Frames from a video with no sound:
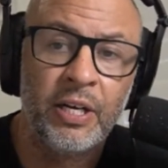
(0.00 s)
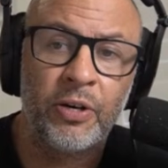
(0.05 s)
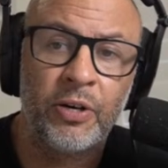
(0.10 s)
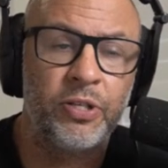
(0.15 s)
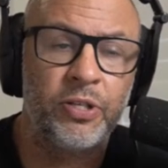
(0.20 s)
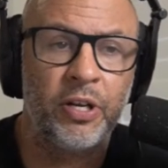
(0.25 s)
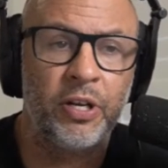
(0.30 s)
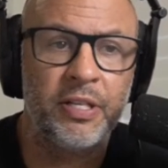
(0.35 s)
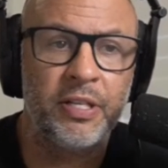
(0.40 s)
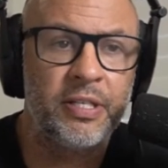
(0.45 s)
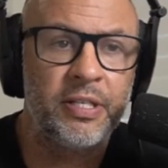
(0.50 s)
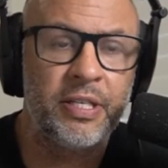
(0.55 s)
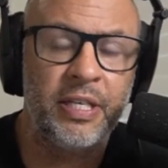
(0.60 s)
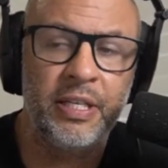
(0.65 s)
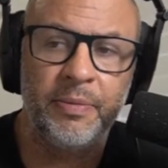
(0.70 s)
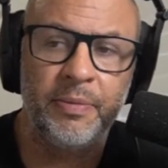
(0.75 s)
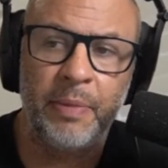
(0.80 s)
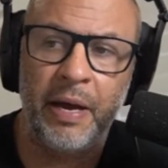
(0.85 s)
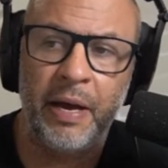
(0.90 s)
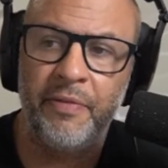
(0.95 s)
Because I don't
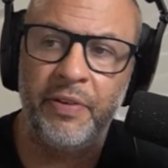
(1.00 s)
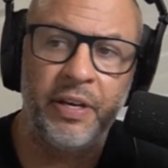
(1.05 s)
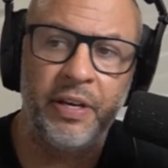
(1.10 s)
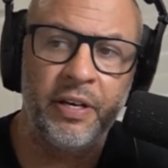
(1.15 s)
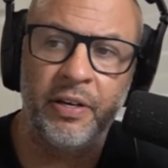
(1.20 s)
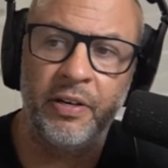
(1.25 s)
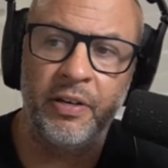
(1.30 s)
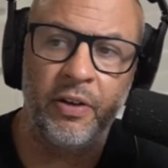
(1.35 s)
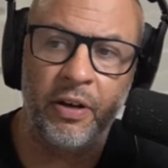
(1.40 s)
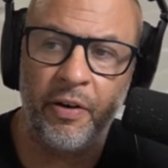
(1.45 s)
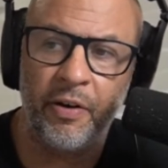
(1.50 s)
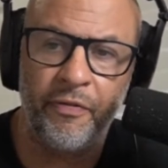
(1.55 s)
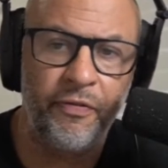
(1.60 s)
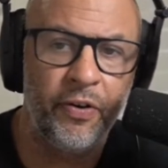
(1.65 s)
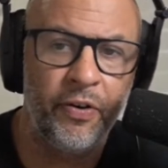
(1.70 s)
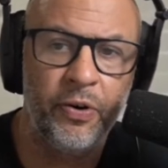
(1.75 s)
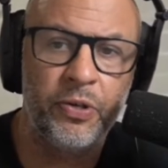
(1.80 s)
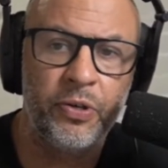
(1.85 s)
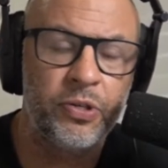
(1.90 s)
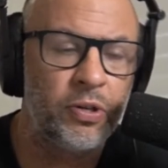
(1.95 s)
see them having like a
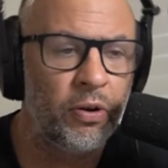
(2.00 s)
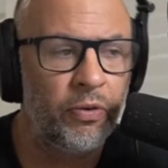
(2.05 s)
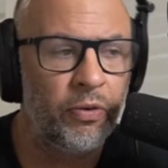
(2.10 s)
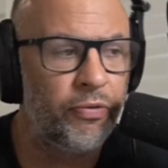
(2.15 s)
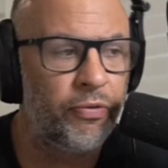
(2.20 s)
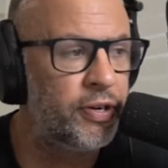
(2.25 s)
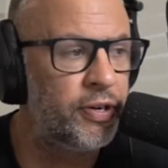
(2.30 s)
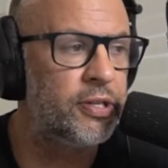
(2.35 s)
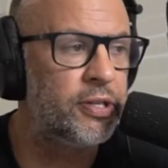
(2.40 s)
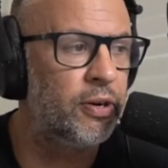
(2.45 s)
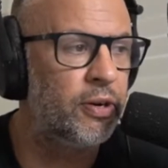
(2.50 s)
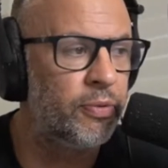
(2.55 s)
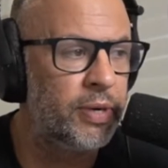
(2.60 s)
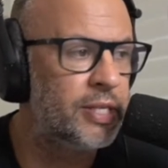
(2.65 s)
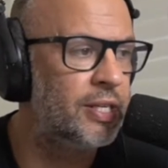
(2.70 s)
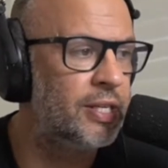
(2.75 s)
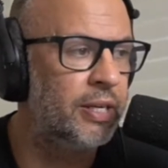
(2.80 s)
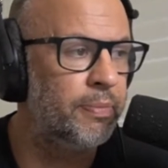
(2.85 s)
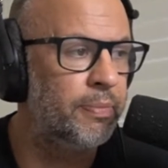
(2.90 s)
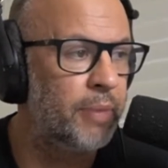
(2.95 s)
folk style or freestyle
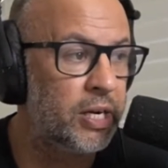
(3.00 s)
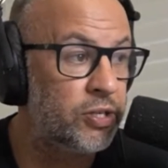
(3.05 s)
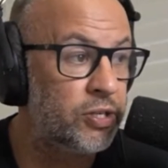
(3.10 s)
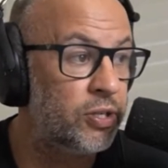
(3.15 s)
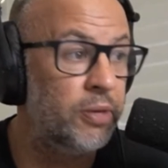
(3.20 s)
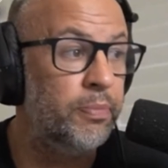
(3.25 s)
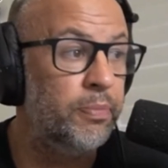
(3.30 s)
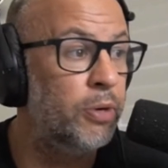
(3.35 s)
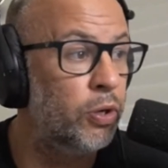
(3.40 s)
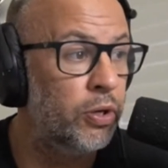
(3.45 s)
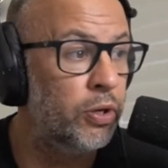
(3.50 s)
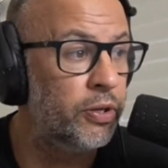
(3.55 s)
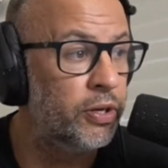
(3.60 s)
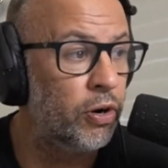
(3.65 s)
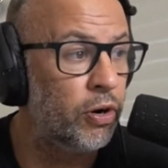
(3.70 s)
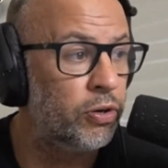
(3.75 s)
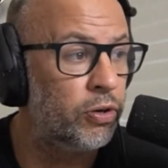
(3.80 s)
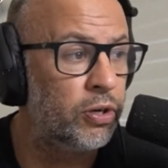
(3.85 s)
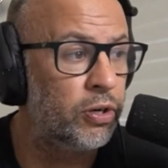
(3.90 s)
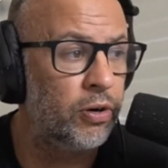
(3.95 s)
wrestling match in the middle of the
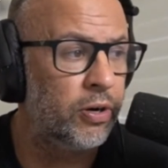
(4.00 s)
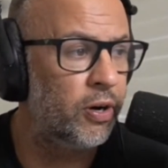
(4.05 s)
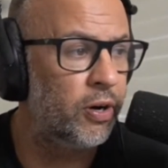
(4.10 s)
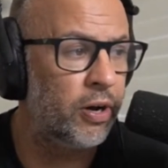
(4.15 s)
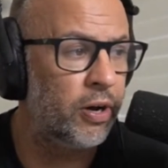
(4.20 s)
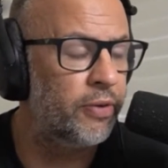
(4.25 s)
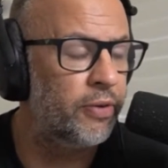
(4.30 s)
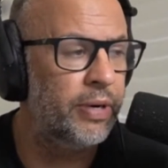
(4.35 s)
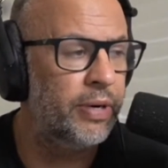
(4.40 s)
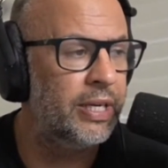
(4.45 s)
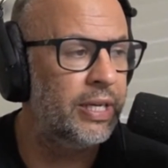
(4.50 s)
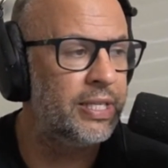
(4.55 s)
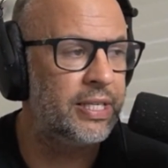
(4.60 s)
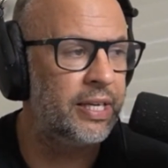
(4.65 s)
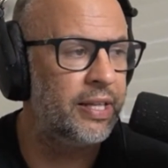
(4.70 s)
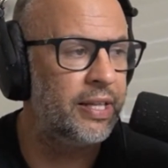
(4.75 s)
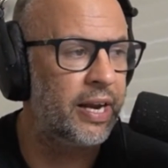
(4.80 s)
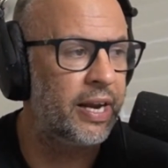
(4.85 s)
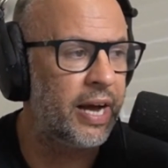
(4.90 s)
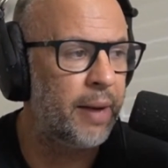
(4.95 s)
octagon. I don't really
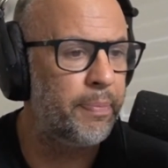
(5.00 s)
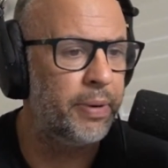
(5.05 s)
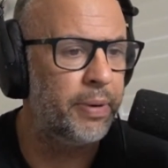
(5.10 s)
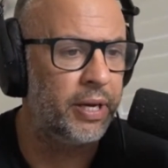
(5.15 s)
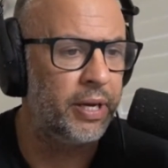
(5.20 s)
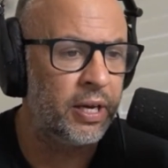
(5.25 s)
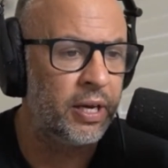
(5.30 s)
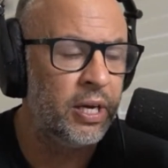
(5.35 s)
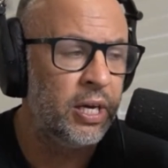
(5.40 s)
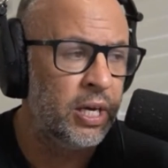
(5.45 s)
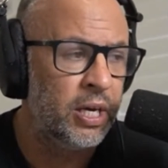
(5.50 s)
see that happening.